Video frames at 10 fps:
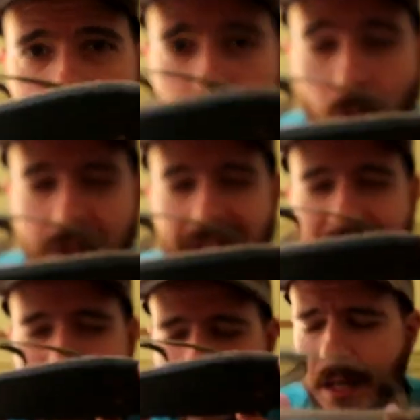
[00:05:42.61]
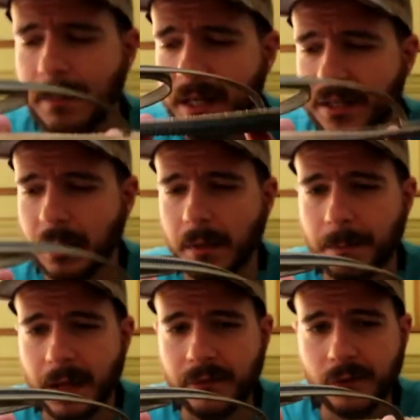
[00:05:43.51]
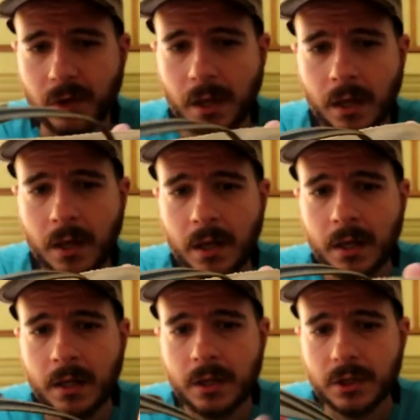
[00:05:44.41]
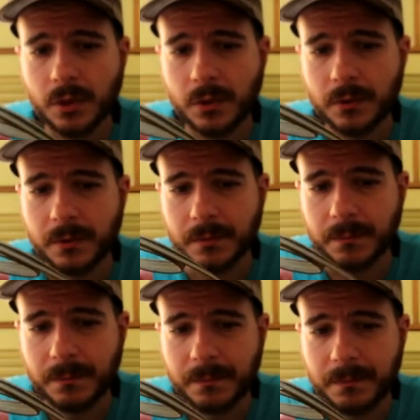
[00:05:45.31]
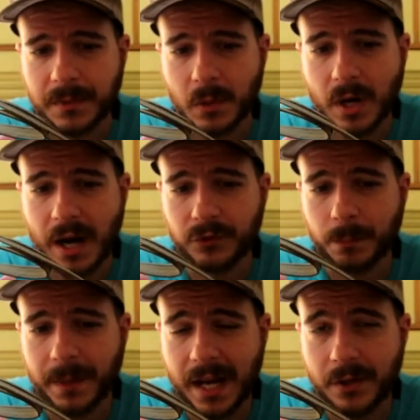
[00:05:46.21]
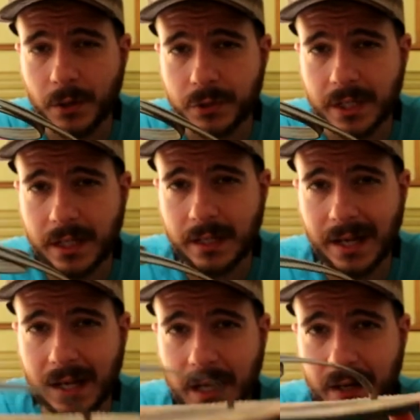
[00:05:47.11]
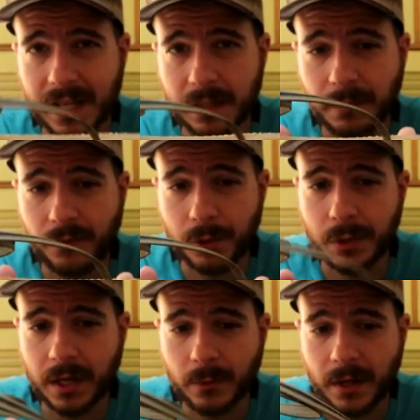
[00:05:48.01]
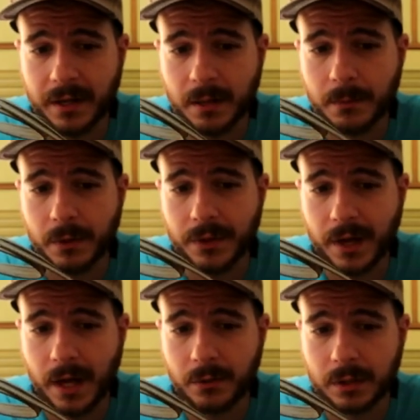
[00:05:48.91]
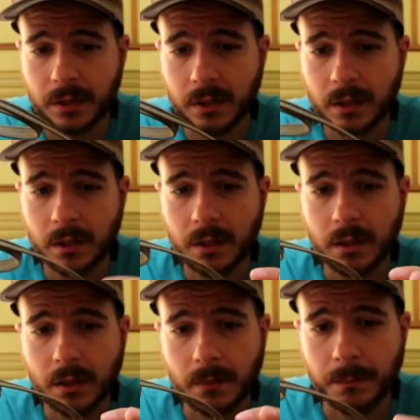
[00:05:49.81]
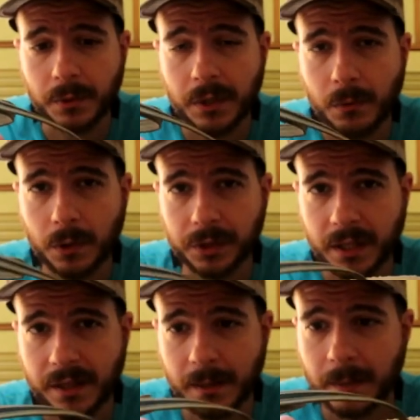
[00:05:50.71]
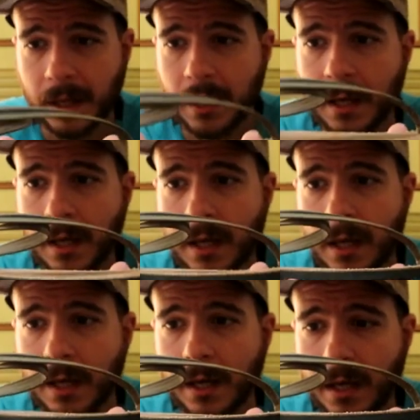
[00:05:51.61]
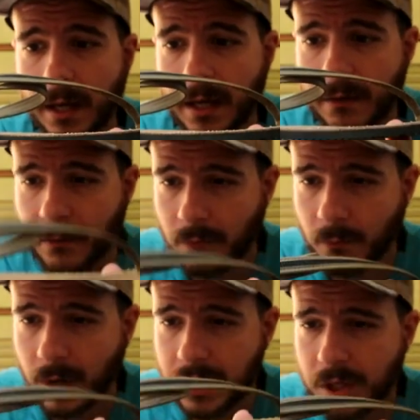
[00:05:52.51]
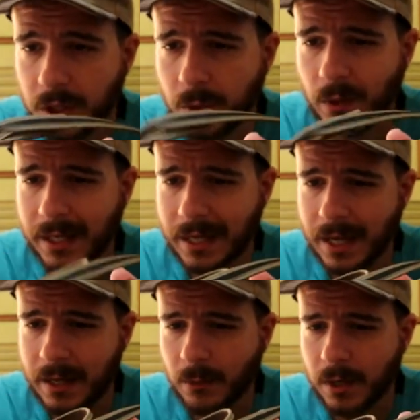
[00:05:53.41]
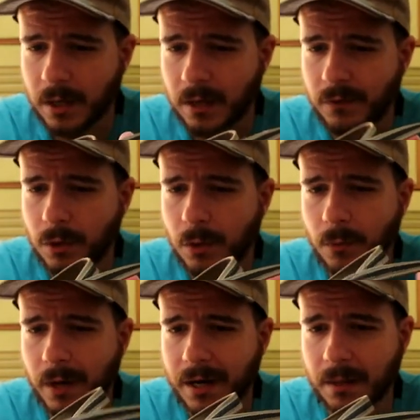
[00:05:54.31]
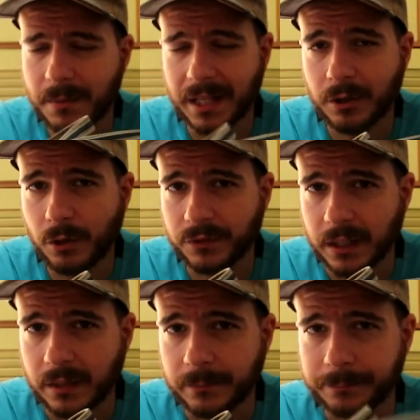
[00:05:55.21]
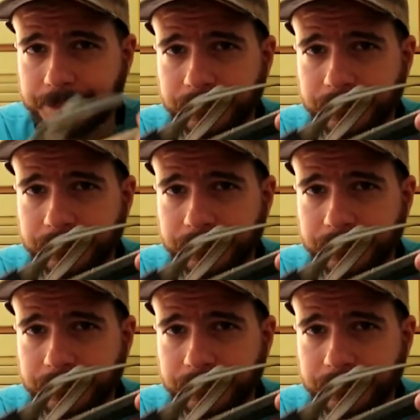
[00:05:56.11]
Of course, extremely painful. So you have to break those in like crazy before you can wear them without putting water in them. And when you do, again, if you don't wear them that often,